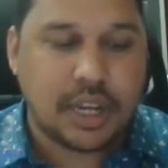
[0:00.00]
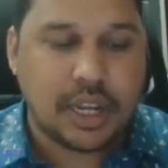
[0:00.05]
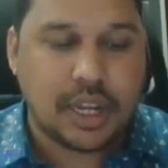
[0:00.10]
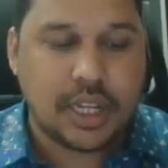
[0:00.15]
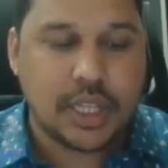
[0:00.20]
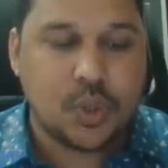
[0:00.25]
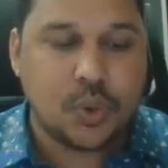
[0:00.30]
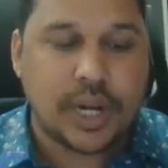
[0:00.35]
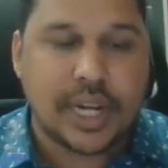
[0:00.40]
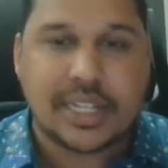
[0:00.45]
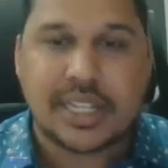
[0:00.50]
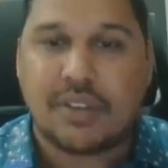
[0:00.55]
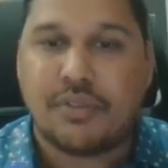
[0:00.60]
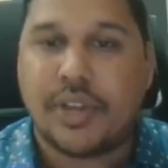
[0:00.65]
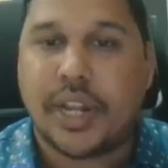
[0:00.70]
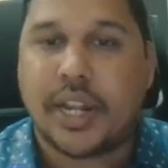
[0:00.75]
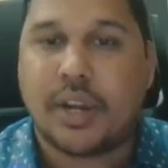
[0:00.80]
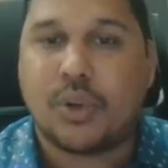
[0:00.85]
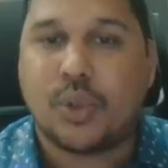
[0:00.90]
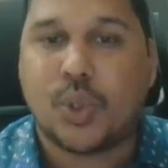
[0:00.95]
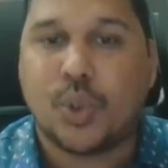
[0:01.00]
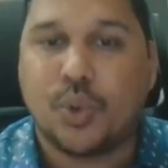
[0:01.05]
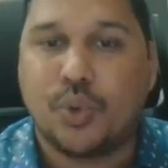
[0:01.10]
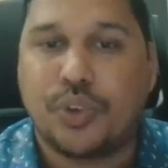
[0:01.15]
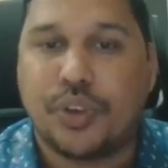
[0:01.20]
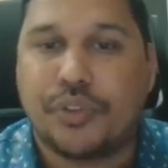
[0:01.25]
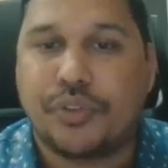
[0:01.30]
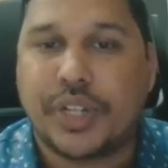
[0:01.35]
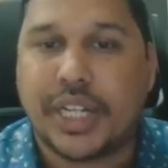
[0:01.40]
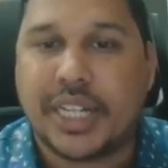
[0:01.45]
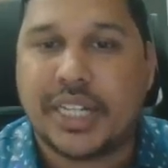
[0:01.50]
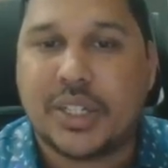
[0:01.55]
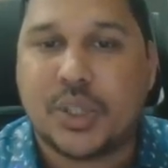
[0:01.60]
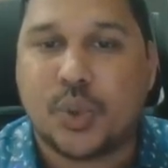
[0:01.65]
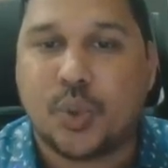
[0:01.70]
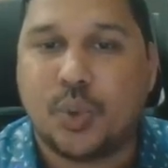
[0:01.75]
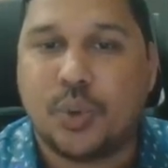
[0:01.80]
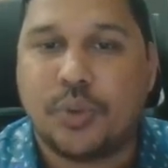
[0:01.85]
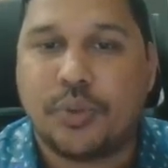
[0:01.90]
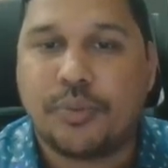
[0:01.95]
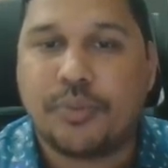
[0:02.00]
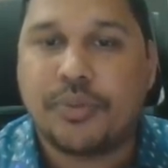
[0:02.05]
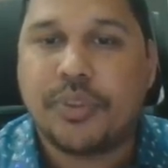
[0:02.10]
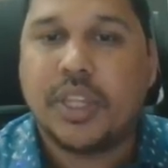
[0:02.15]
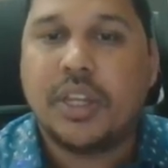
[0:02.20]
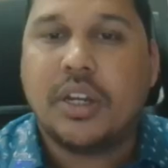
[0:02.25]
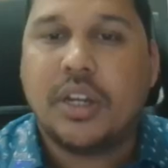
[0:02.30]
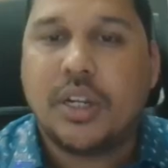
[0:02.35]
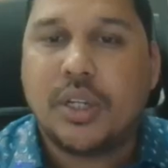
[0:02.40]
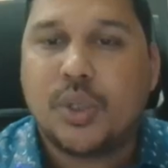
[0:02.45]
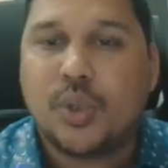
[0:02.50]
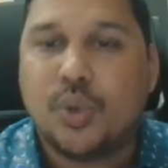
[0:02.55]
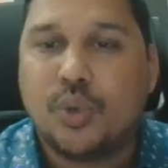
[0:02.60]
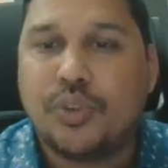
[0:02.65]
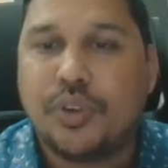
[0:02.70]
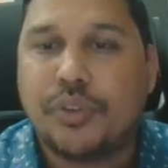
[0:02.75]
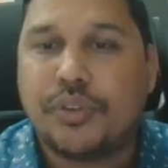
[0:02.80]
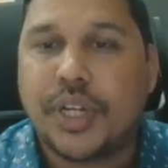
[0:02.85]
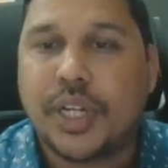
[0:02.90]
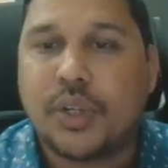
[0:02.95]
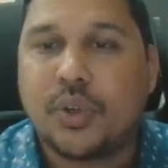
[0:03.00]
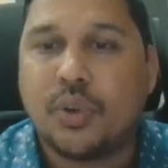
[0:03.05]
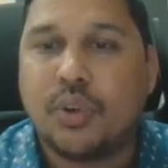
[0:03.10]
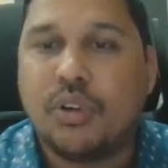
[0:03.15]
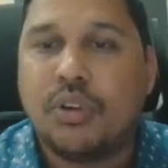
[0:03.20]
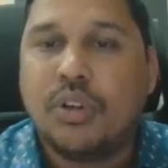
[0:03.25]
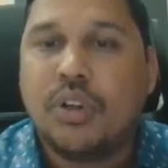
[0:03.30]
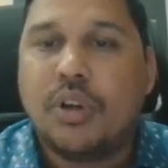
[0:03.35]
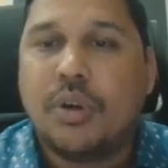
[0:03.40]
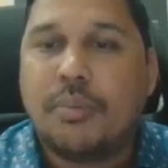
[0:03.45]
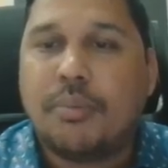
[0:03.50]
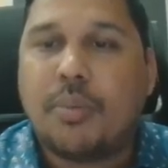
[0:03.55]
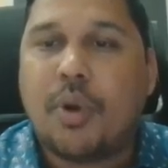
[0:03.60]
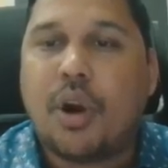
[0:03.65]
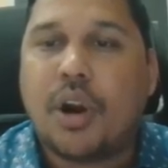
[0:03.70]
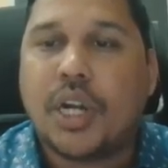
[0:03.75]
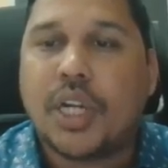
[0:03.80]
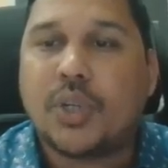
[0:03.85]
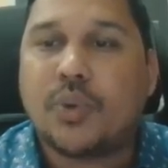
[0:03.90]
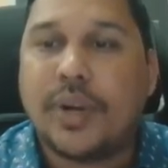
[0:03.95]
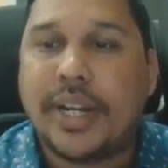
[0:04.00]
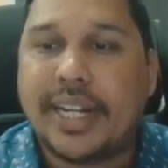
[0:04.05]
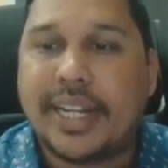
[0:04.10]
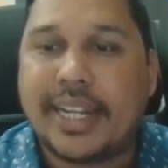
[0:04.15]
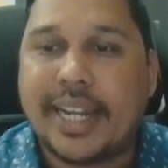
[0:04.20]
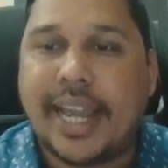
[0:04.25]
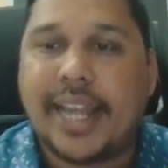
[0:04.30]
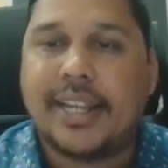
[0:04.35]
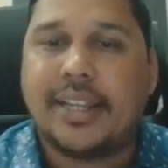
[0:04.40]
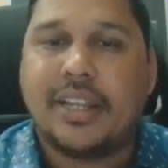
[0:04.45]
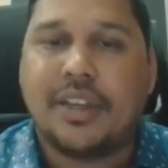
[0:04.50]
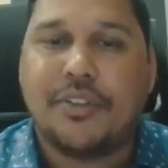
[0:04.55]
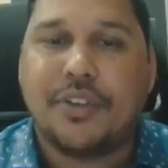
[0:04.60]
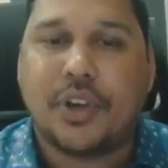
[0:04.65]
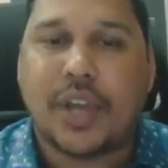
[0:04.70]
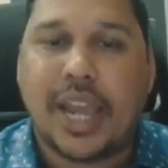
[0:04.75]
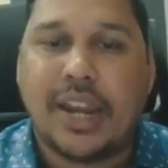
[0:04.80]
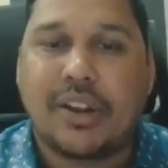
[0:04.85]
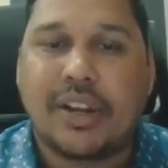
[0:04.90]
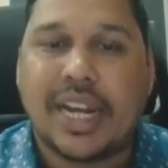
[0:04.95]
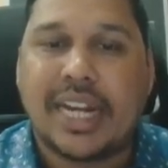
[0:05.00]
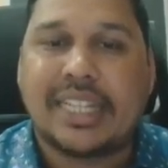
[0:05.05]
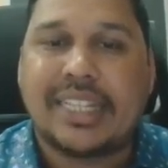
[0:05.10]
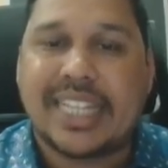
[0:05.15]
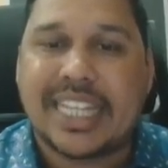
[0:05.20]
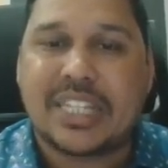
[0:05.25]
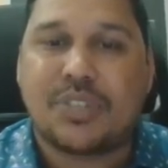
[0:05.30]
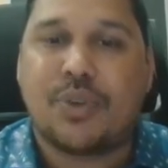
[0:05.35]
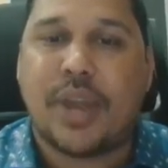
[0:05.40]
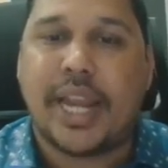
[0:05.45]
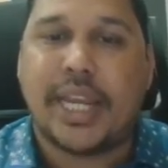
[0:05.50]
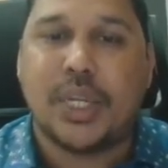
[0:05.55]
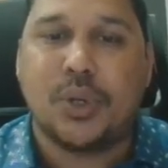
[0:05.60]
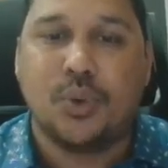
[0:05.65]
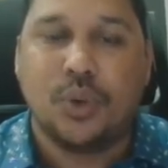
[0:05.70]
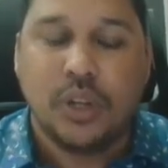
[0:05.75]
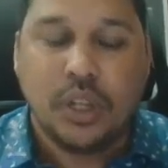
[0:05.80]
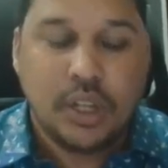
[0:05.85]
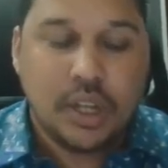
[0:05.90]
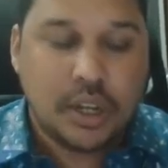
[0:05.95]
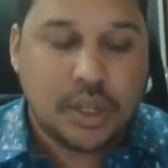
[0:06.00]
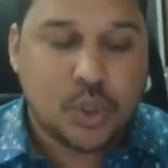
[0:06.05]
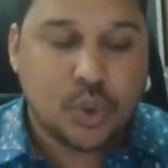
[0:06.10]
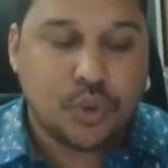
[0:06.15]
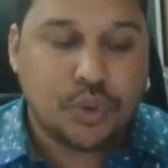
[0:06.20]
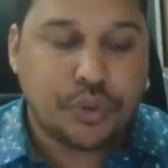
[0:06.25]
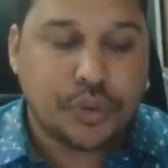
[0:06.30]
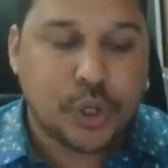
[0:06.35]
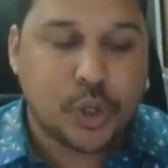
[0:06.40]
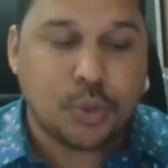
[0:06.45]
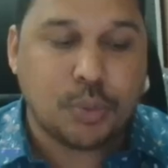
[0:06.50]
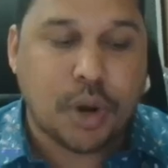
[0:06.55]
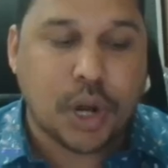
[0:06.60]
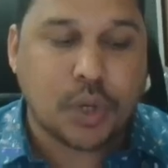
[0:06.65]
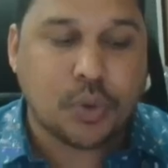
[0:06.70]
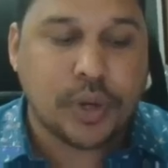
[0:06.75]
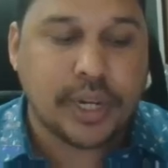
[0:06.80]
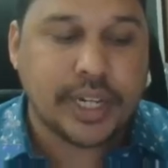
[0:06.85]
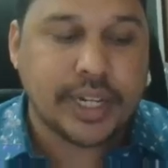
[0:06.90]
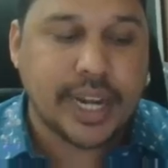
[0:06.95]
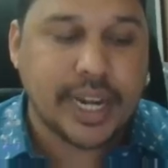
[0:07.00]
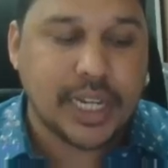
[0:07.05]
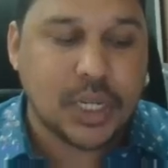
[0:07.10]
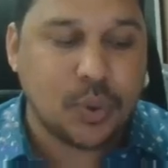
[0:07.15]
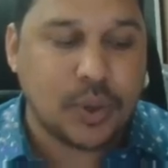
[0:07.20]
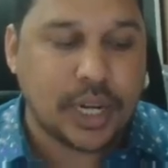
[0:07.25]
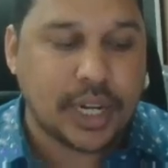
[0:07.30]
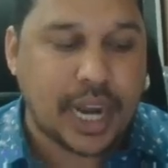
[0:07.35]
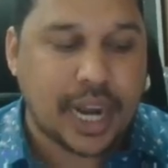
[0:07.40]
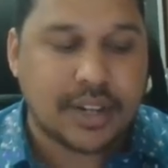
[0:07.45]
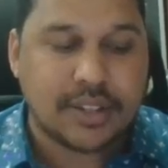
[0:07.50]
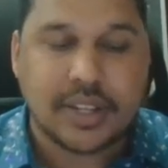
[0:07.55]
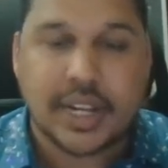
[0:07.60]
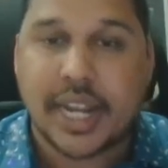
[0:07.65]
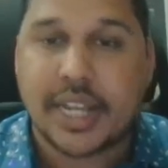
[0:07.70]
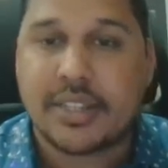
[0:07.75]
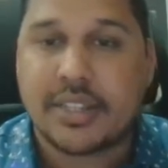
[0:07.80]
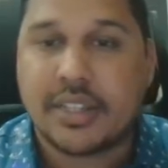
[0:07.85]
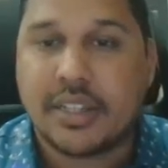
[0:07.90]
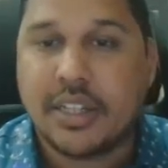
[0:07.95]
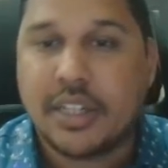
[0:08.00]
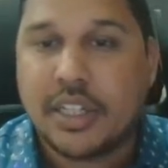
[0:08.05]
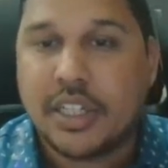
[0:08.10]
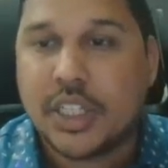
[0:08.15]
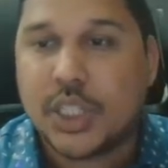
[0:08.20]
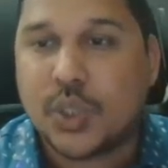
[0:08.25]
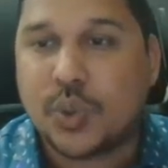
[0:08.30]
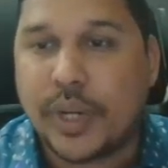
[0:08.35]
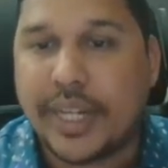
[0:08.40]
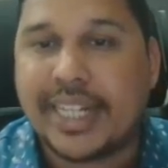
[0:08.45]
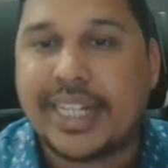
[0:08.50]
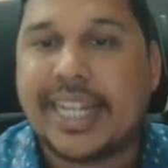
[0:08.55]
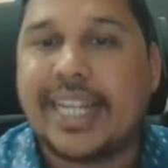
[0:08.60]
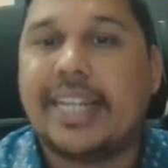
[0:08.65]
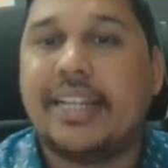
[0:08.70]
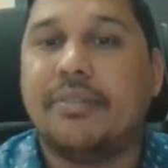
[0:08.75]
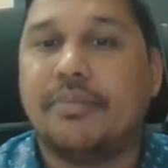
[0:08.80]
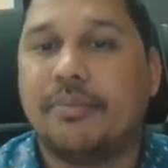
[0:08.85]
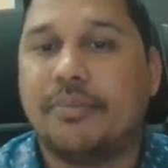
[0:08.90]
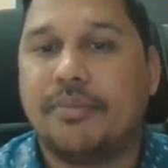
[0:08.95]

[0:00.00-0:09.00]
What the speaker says: you get somewhere around 252. 252 mod 29. If you calculate this value, 252 mod 29, you get answer as 20.